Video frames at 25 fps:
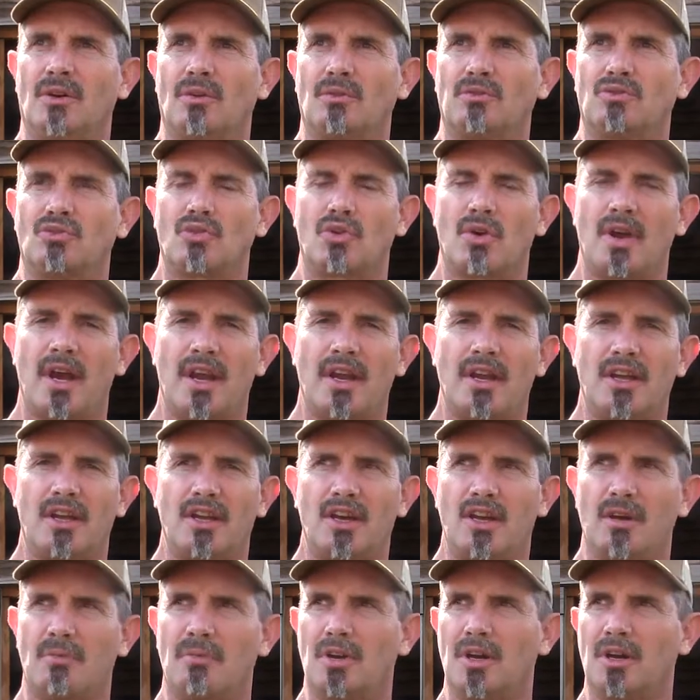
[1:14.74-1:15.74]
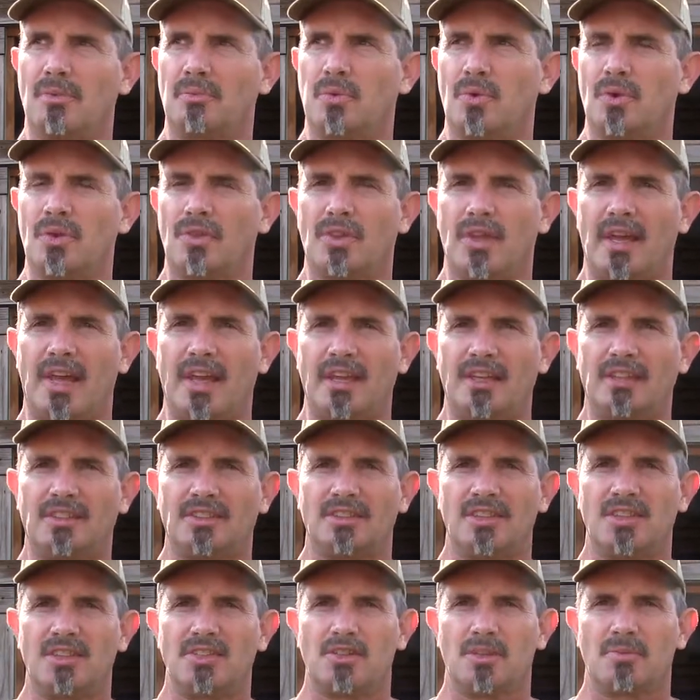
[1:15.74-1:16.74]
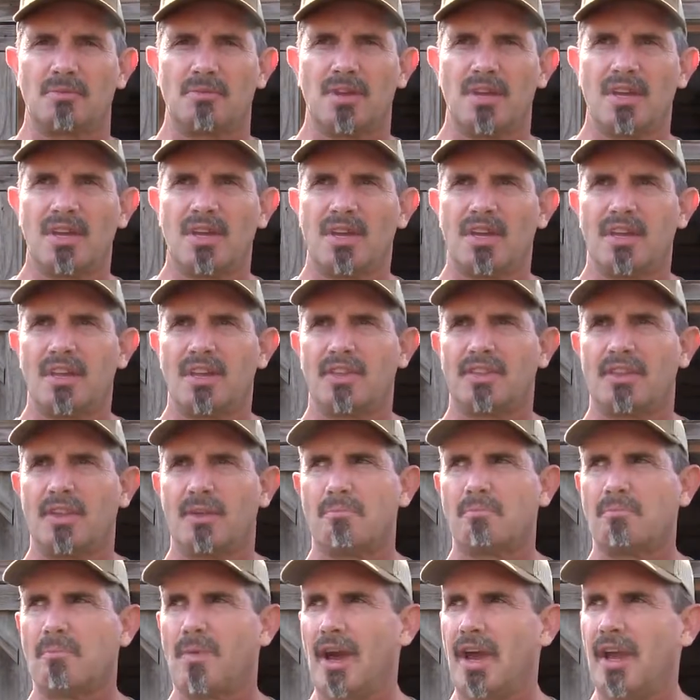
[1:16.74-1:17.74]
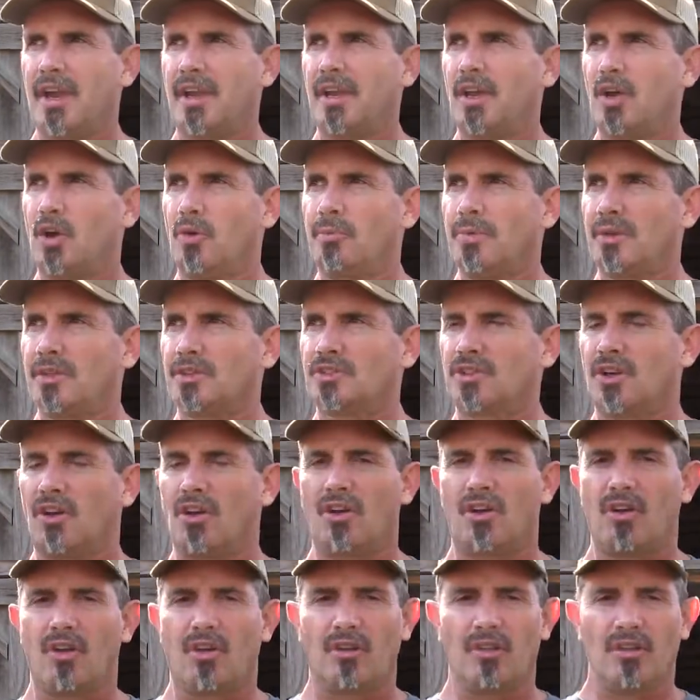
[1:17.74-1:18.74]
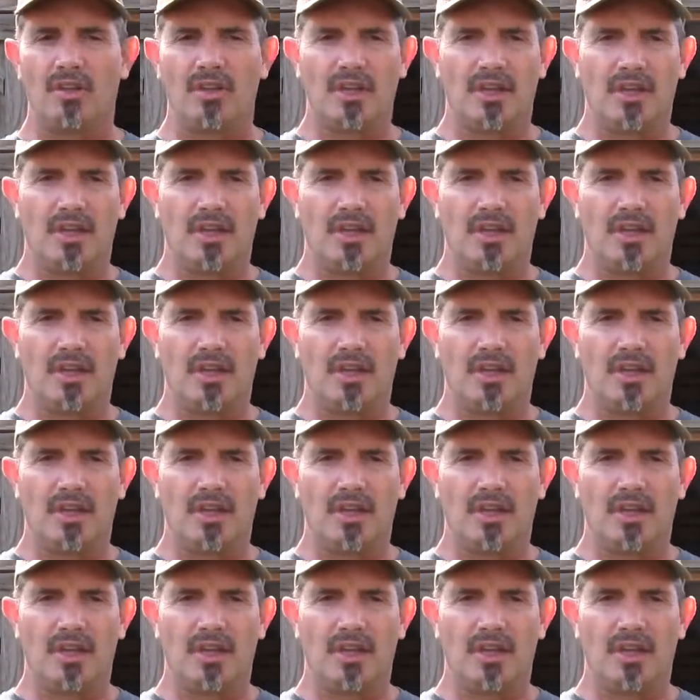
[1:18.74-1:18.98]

try to come up with a system that might help us all